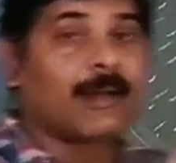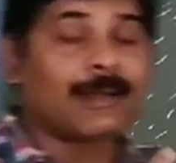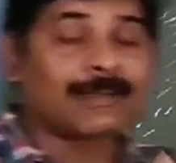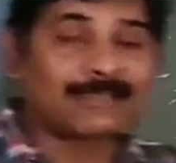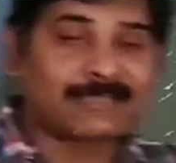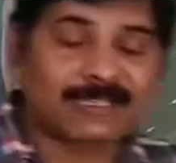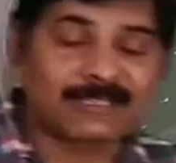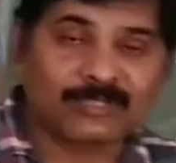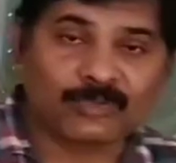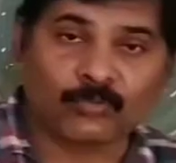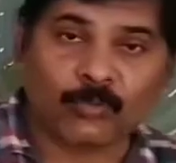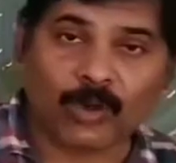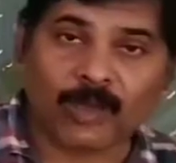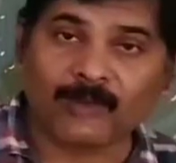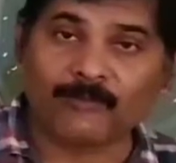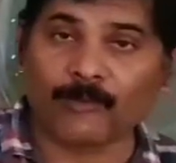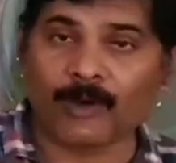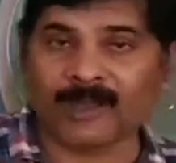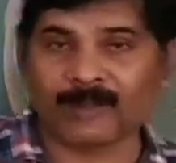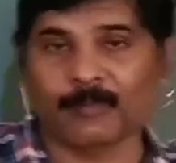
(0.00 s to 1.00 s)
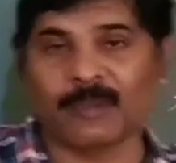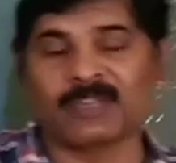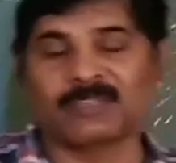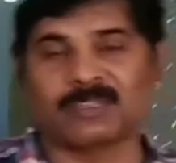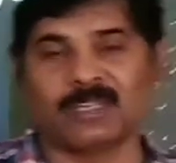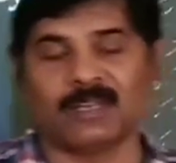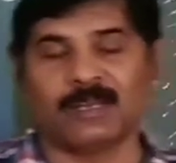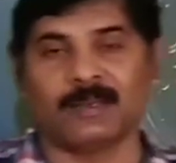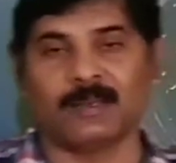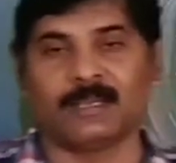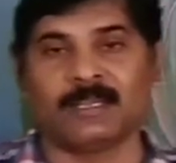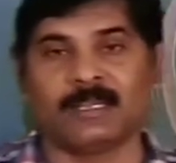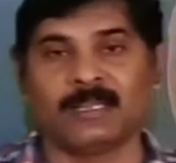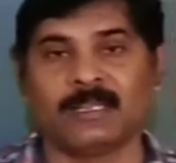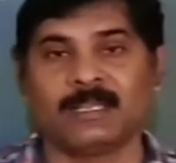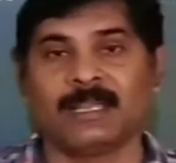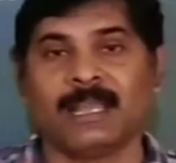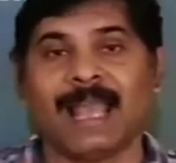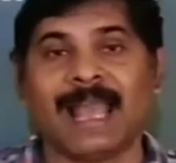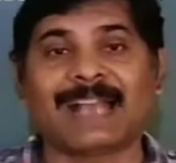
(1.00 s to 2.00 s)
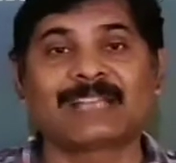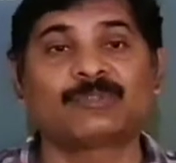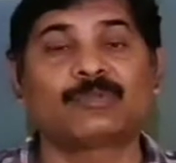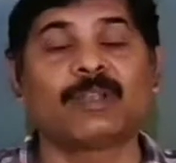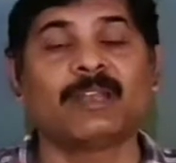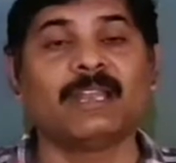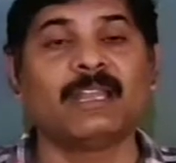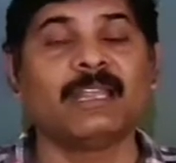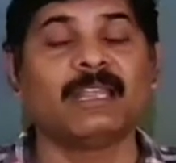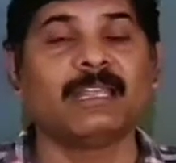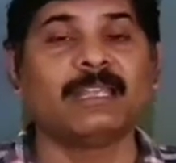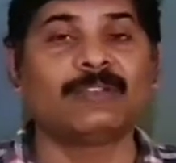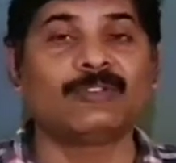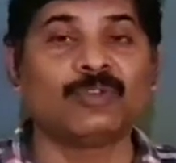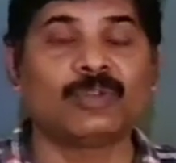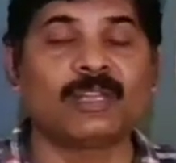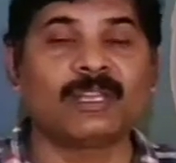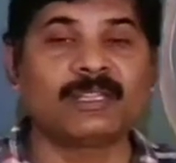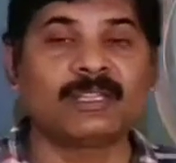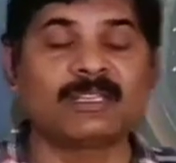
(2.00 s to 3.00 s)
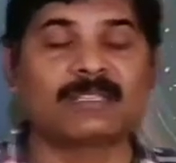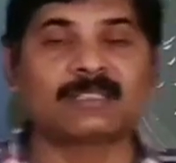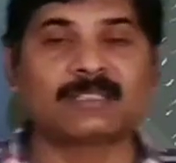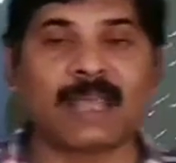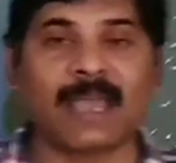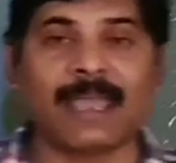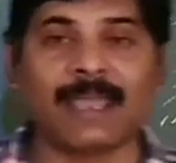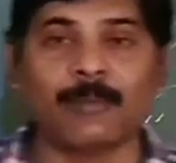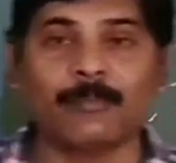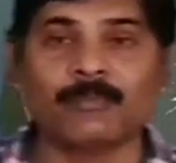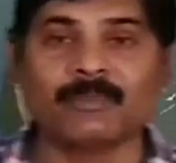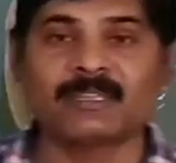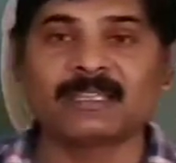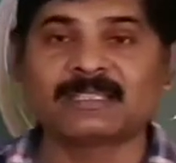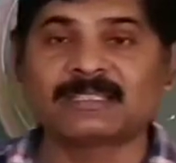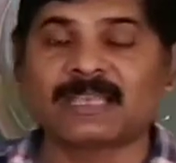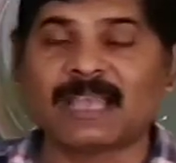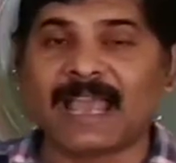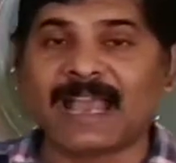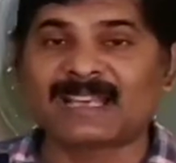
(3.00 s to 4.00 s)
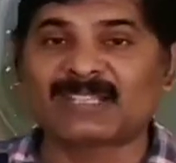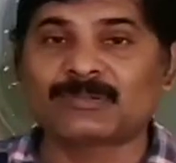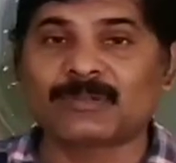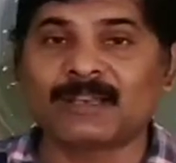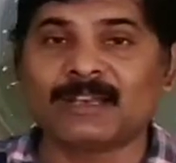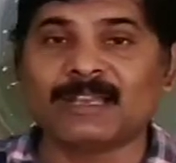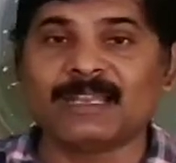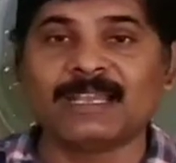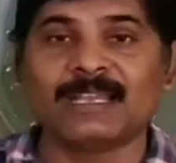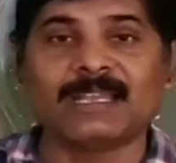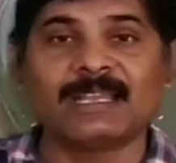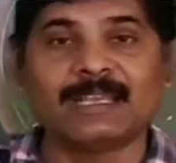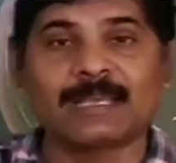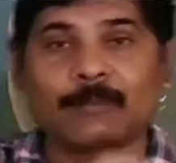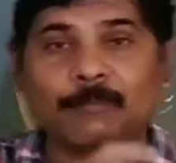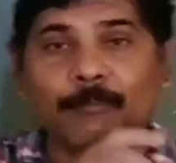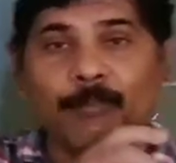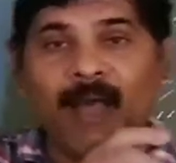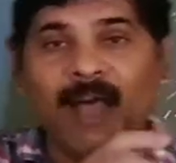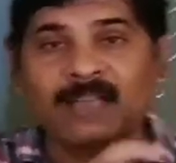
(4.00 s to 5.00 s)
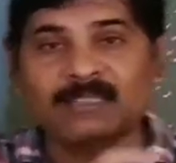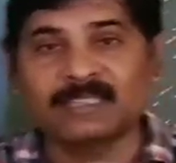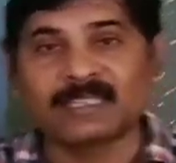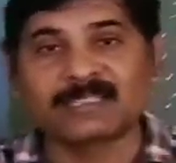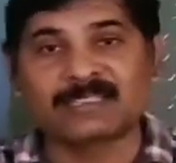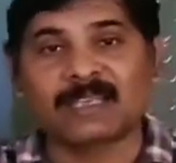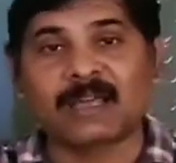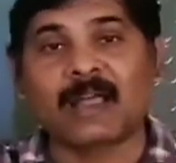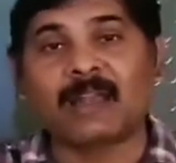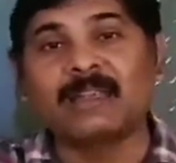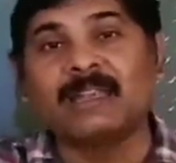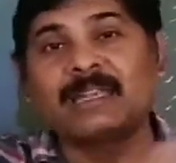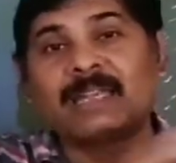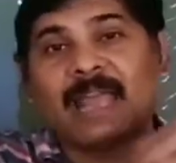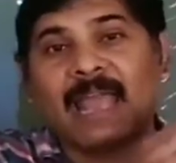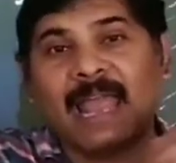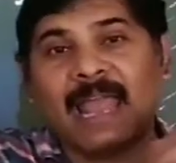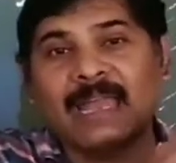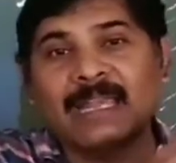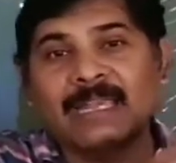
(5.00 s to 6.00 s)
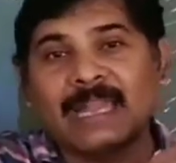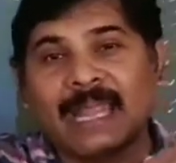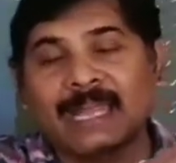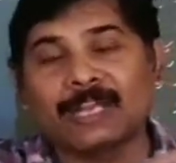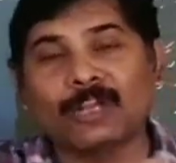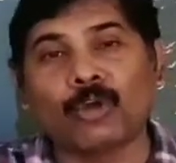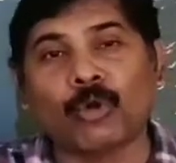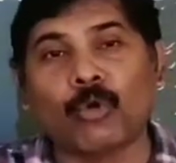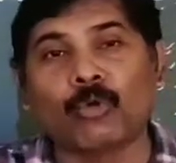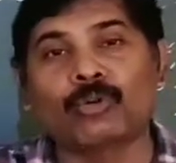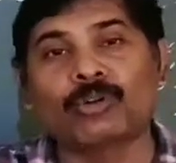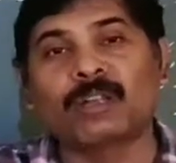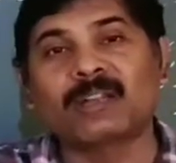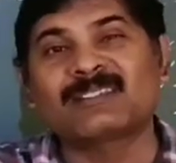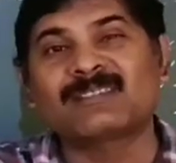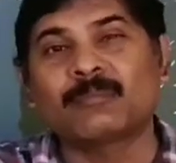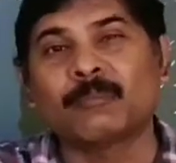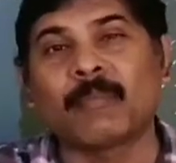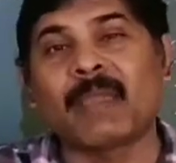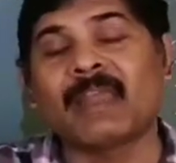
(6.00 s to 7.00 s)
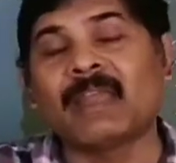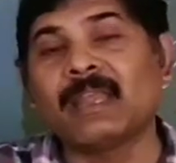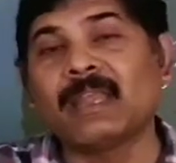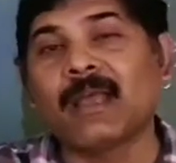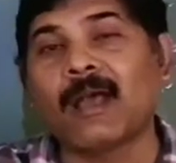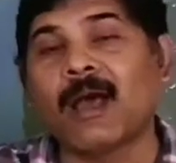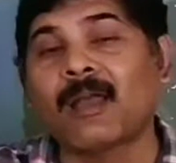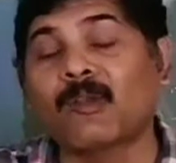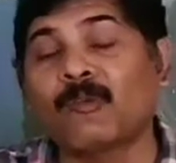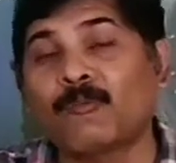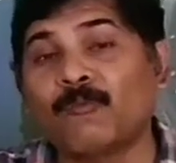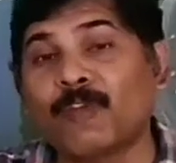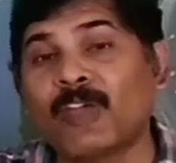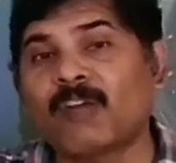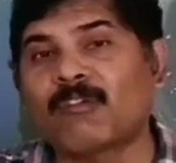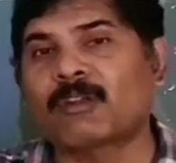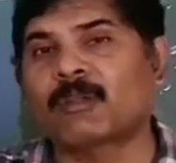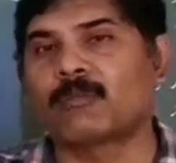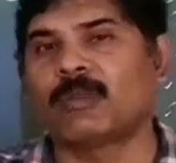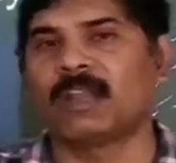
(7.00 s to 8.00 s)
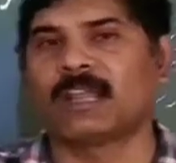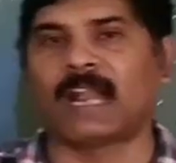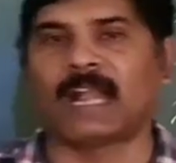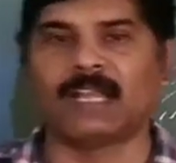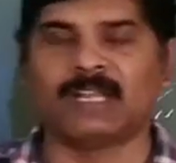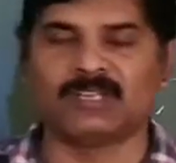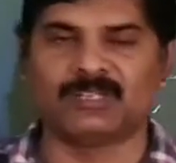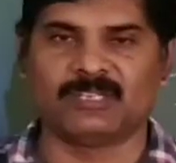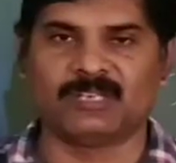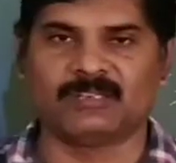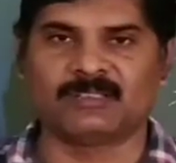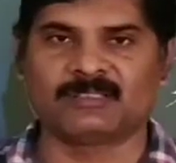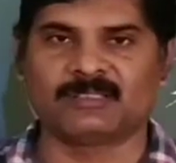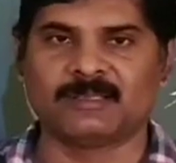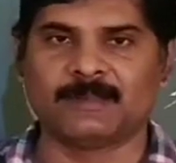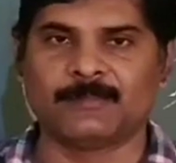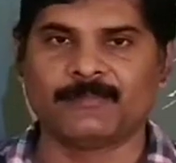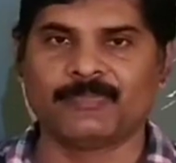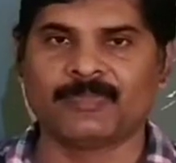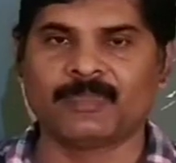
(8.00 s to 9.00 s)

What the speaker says: cyst wall formation? Actually, during this time, this actually here passes and it encounters many unfavorable conditions.